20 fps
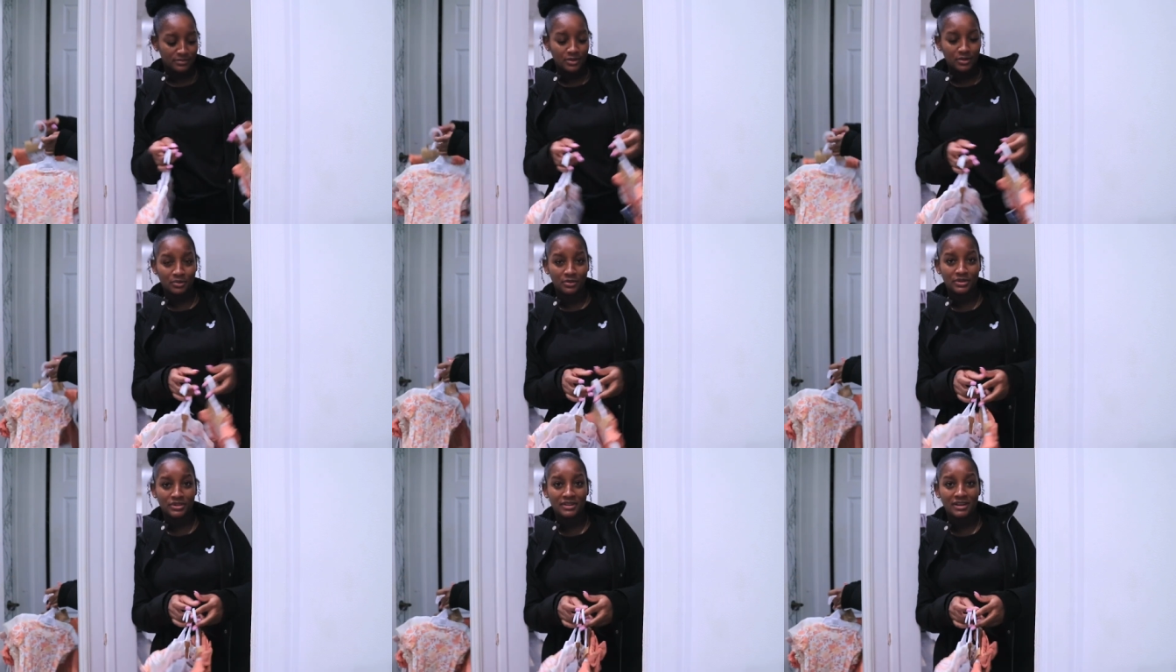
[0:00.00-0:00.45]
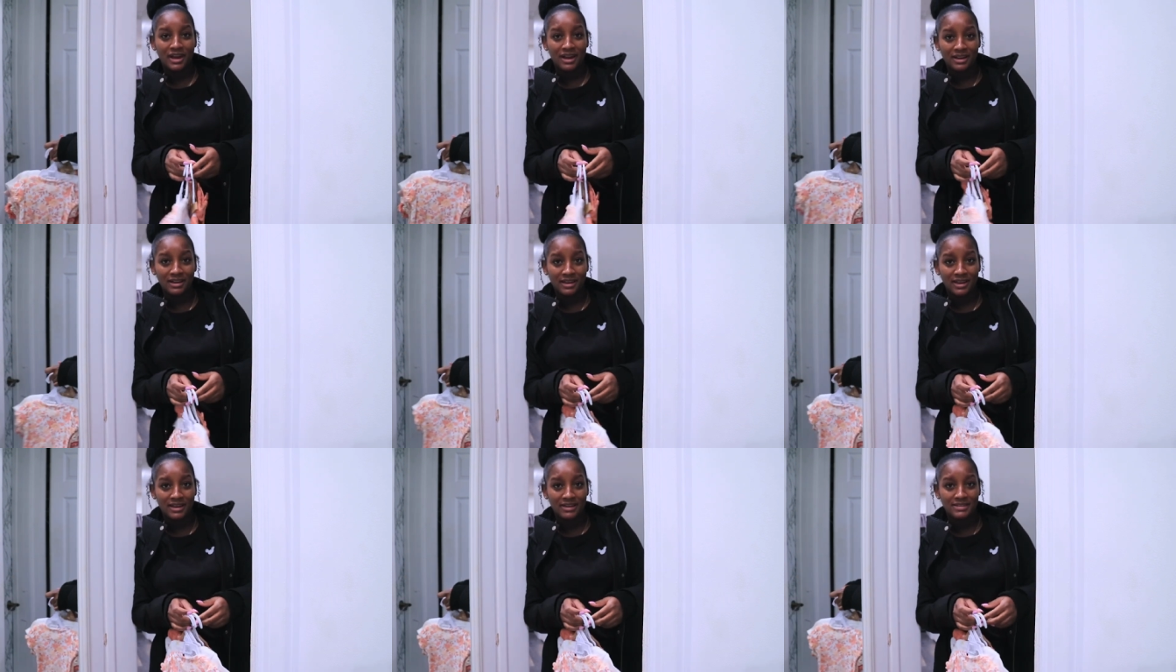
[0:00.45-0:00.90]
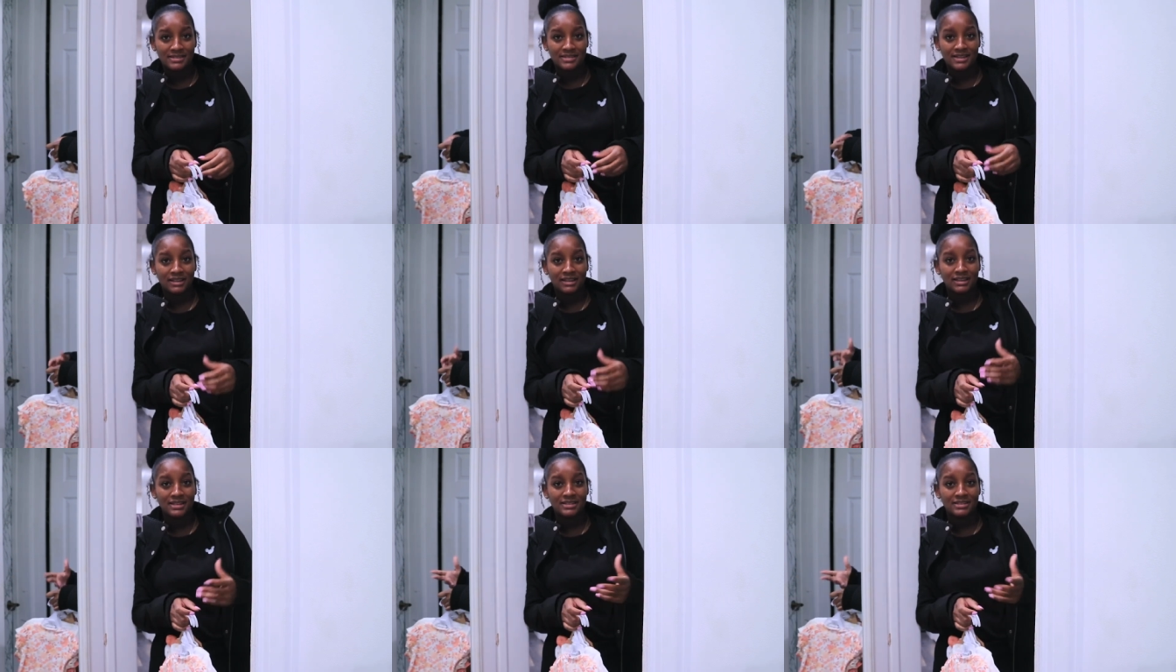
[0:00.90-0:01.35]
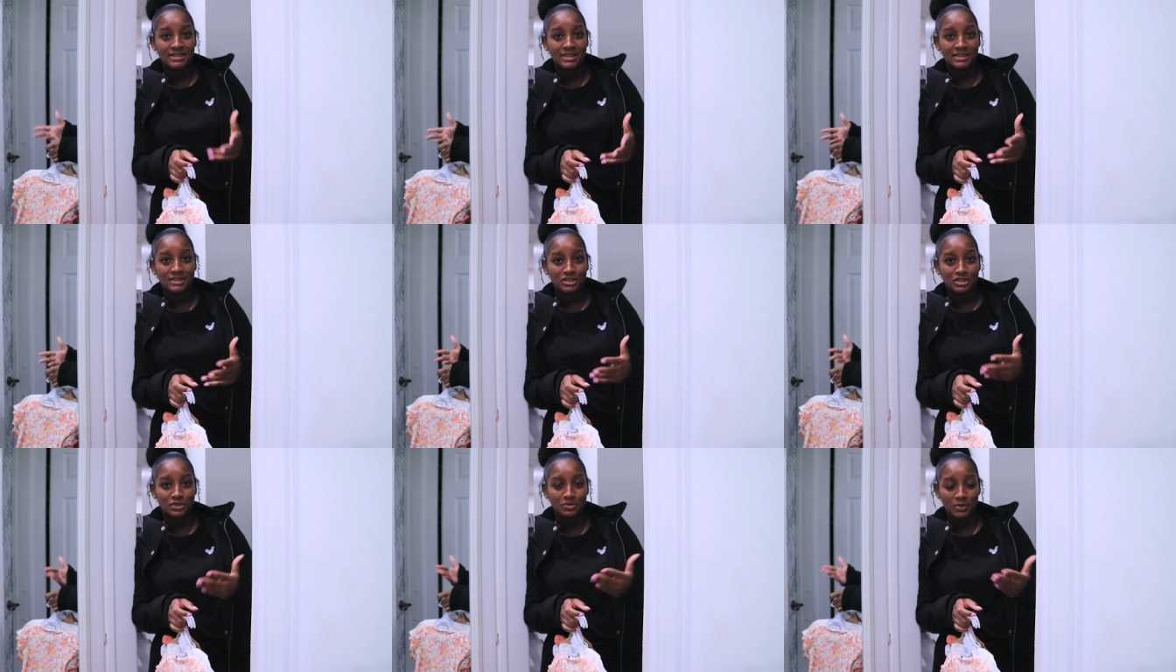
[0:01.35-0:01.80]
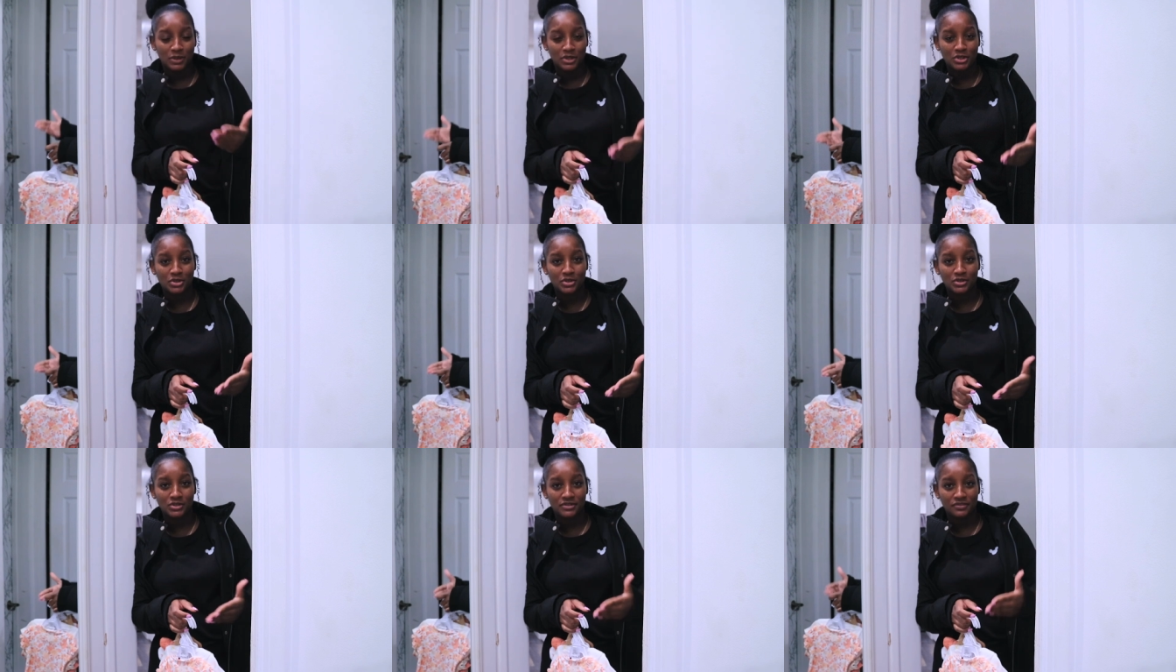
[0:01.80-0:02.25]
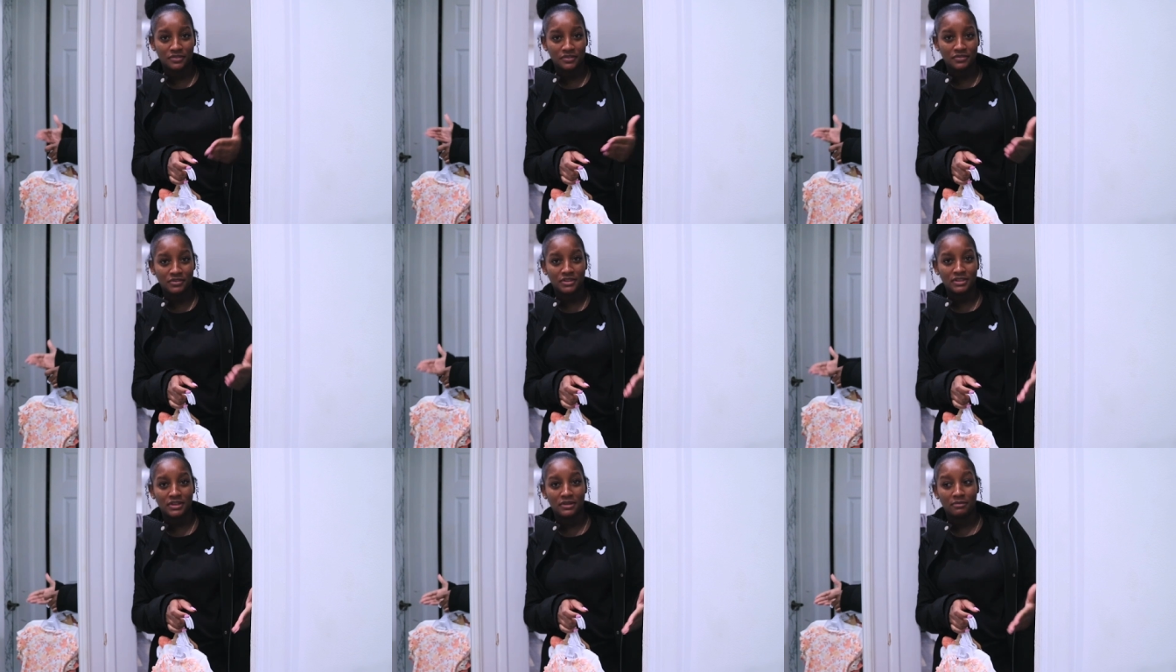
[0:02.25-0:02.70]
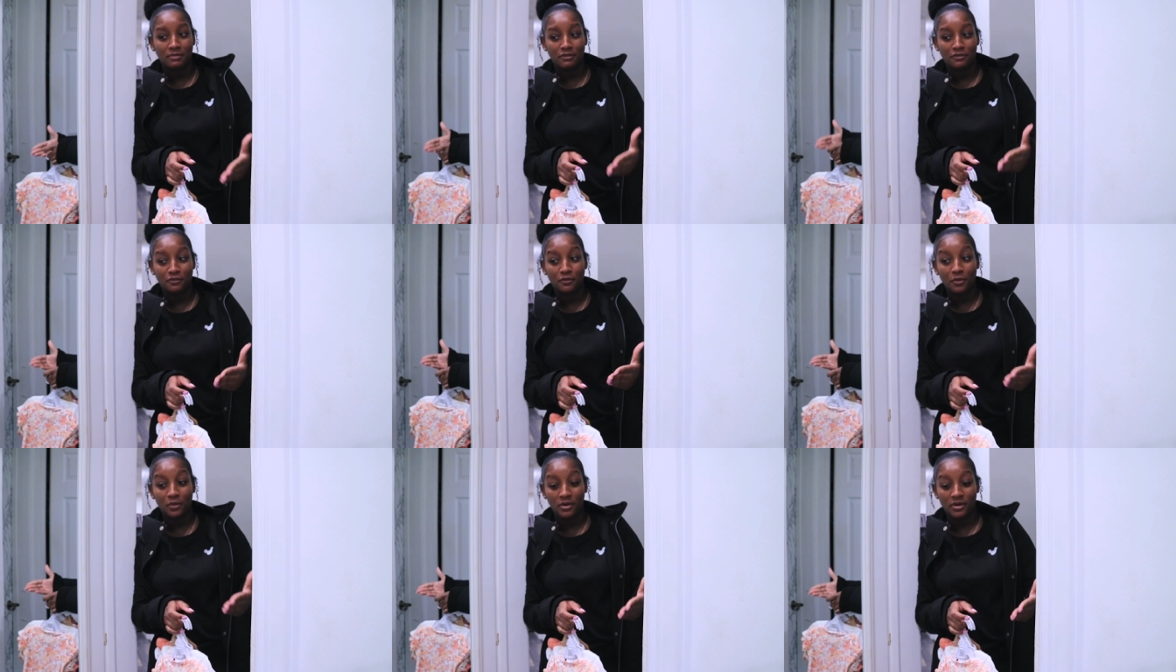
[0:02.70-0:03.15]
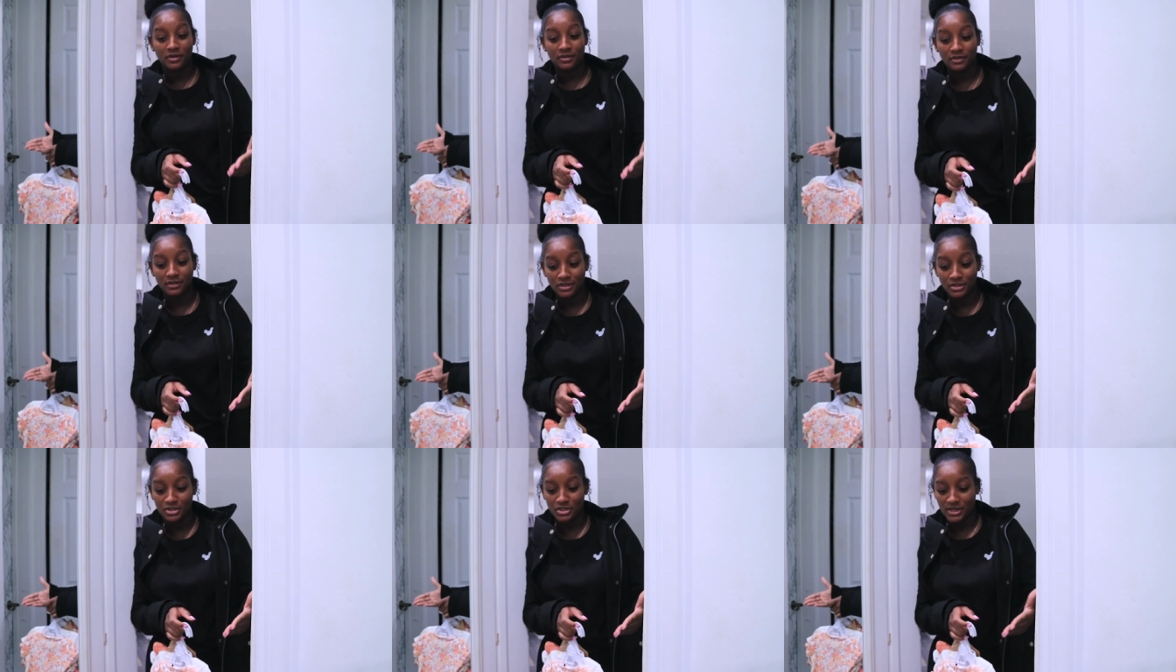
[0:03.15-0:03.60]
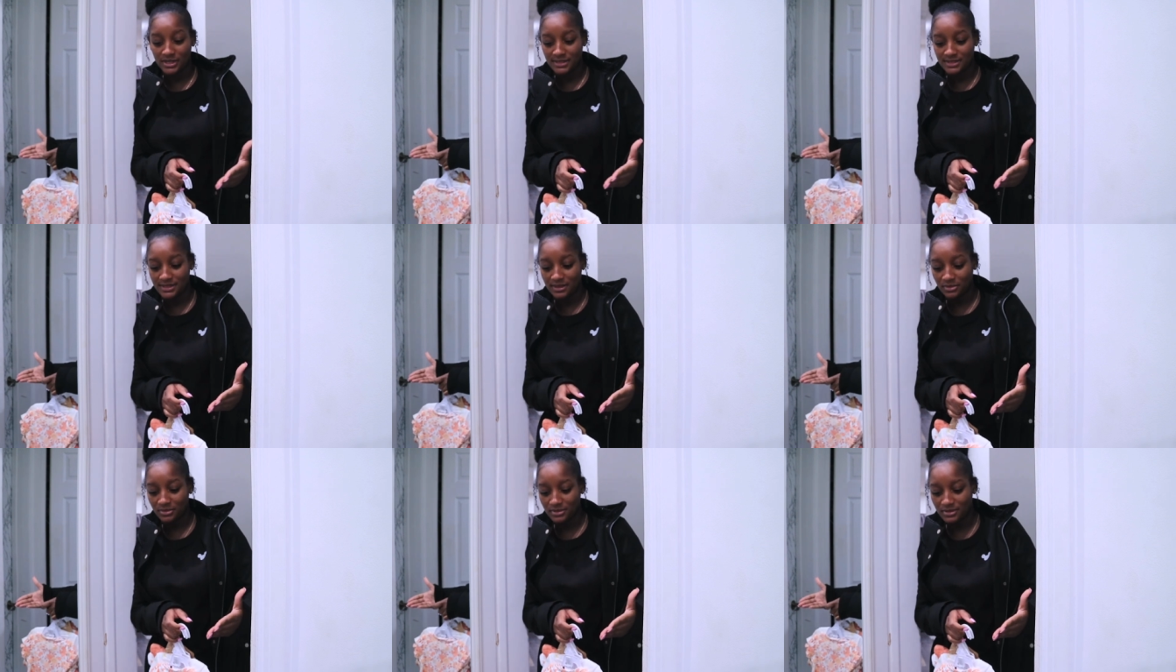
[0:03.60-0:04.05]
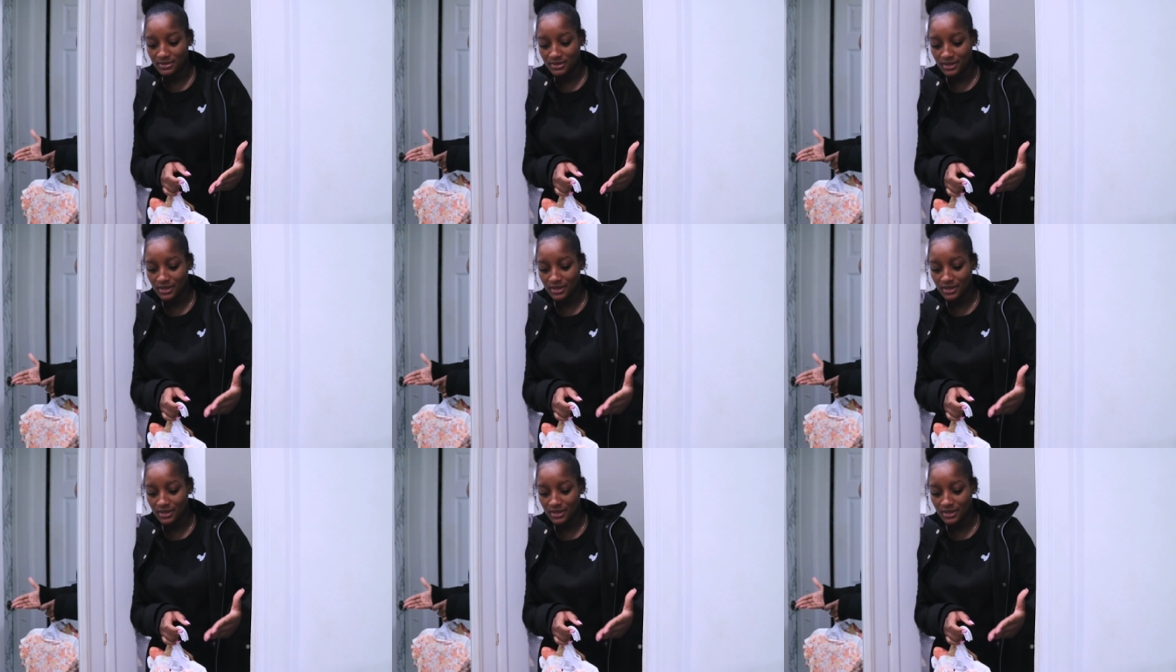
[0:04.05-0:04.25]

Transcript: With guidelines that he sends us pictures of everything before he checks out.